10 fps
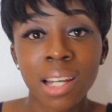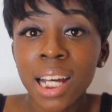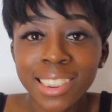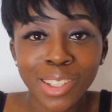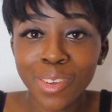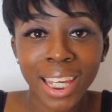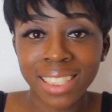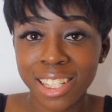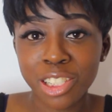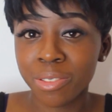Guys don't get
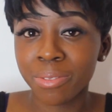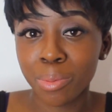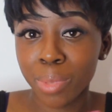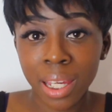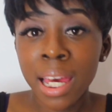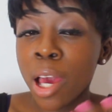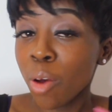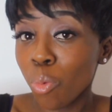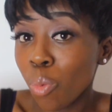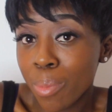attention from
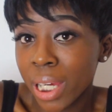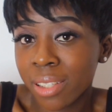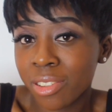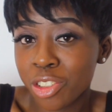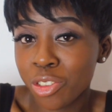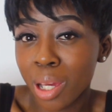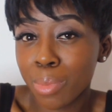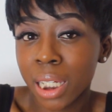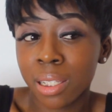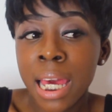women. Do you know what I
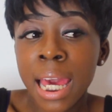mean?